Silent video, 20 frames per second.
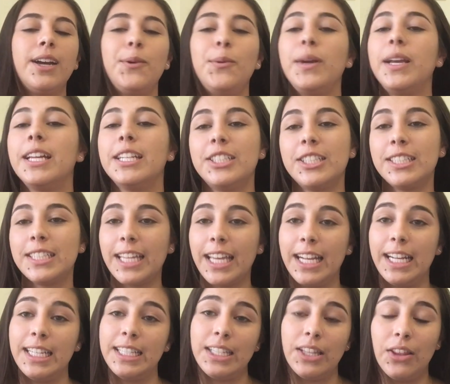we can just
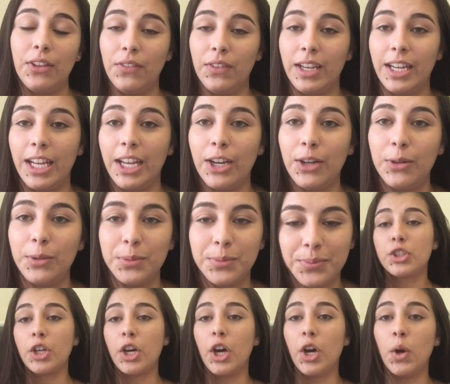get into the video.
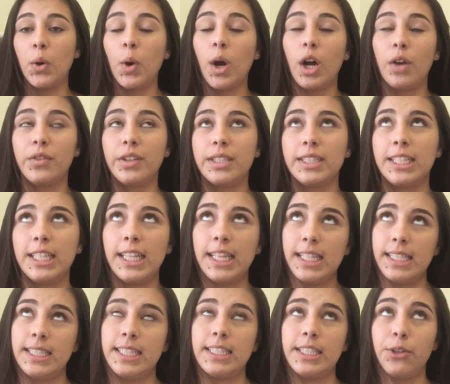So obviously
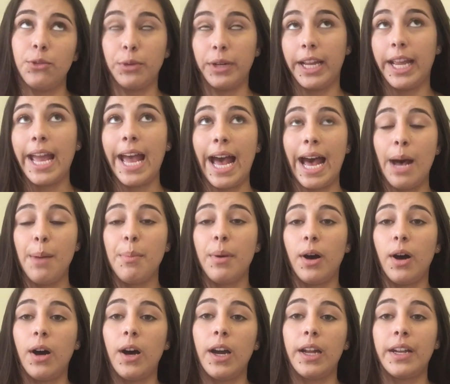this is a recap
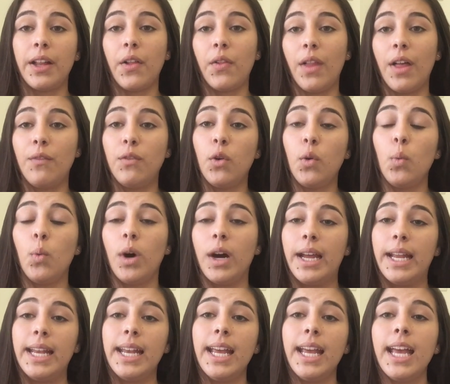on level
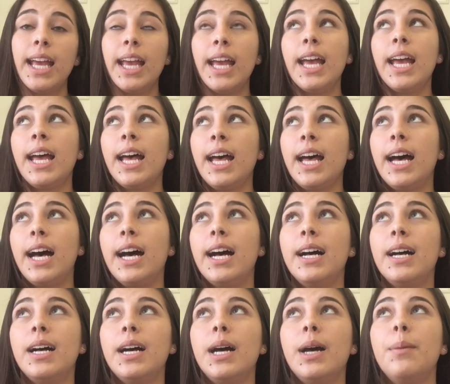one,
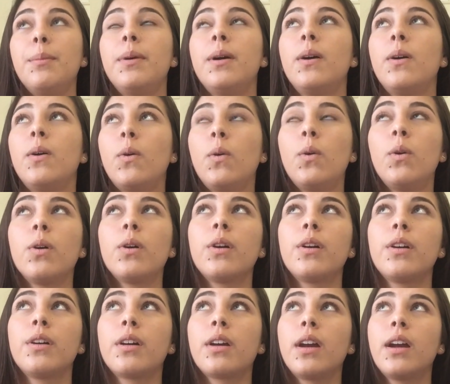um,
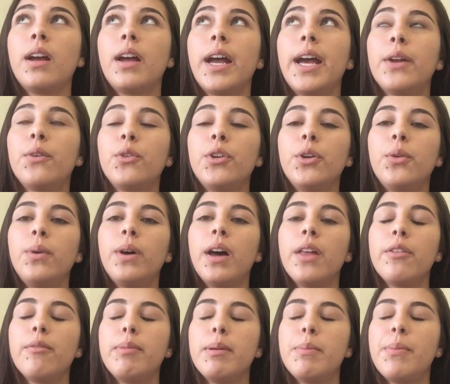or I don't know what
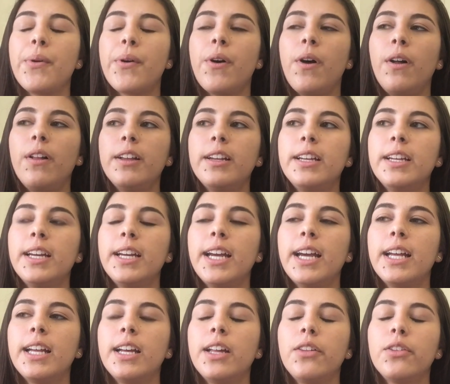other people call it
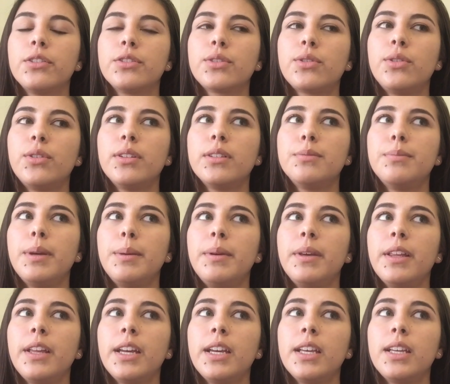at other schools,
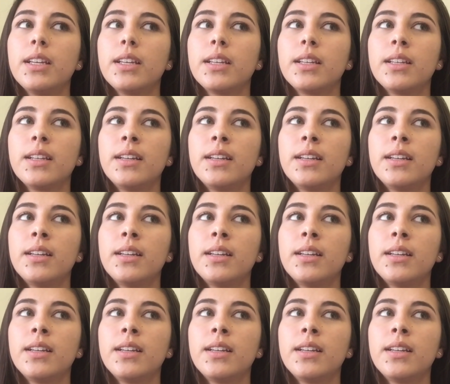maybe like